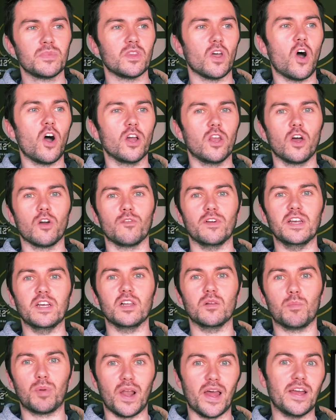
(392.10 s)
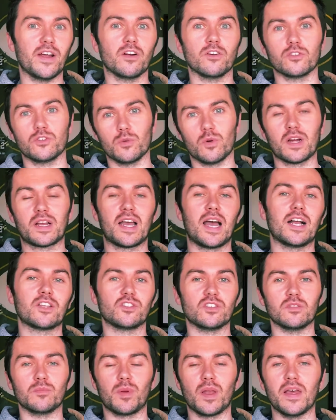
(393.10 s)
highlight reel players who are
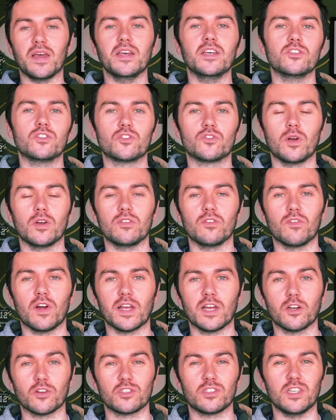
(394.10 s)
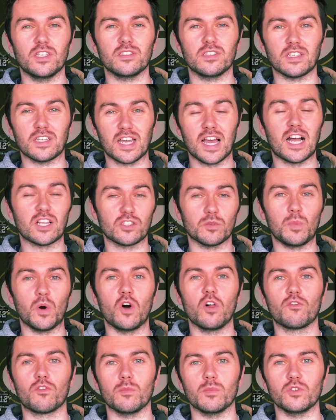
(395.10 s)
catching plays throughout the regular season catch a
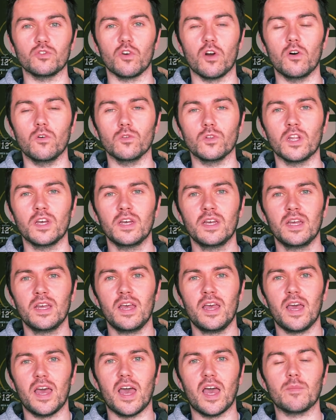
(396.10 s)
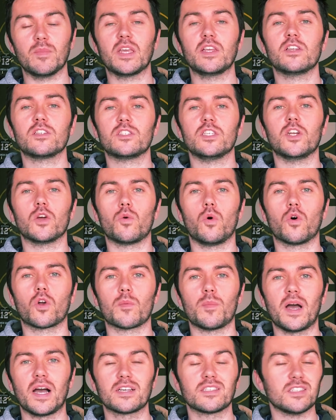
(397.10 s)
ball from a drone. Um, then you'll see the
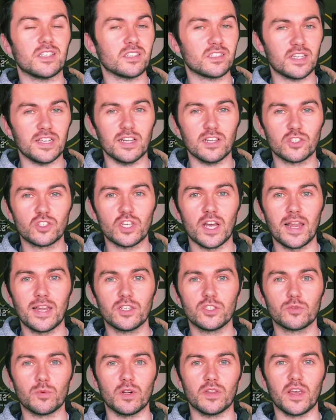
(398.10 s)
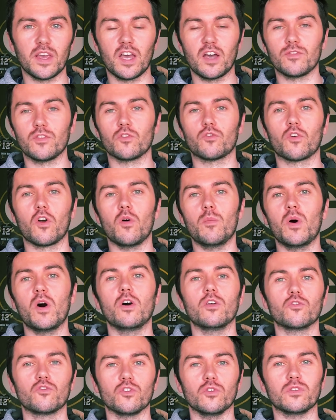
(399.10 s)
quarterbacks in a skills challenge where they have to throw
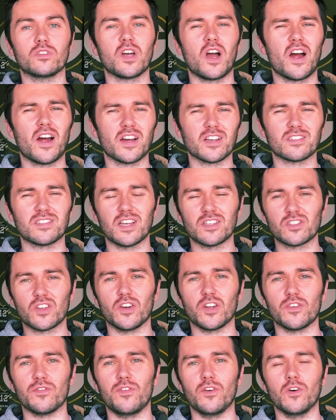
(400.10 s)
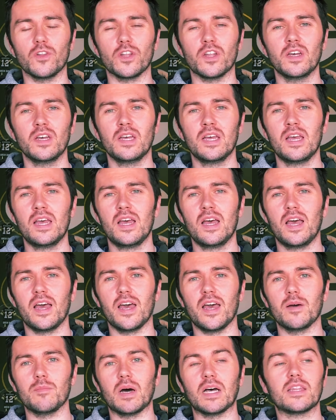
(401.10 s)
balls through targets. That's kind of fun.
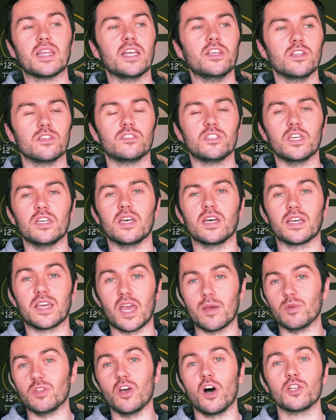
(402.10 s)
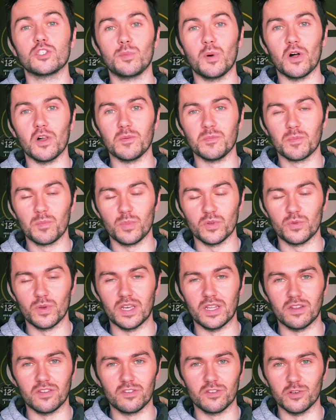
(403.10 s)
Um, and then you'll see a game of dodgeball
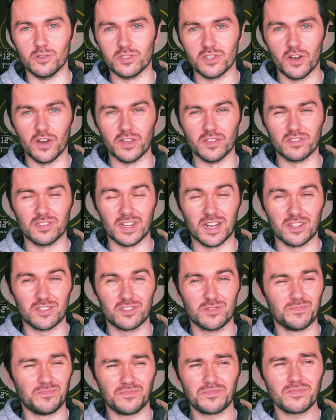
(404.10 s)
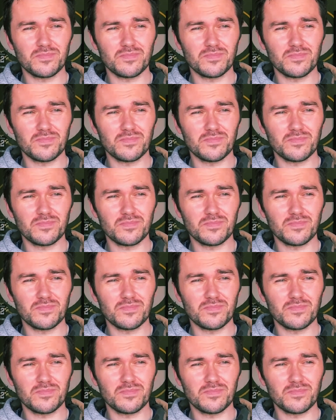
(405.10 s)
between the two sides. So that's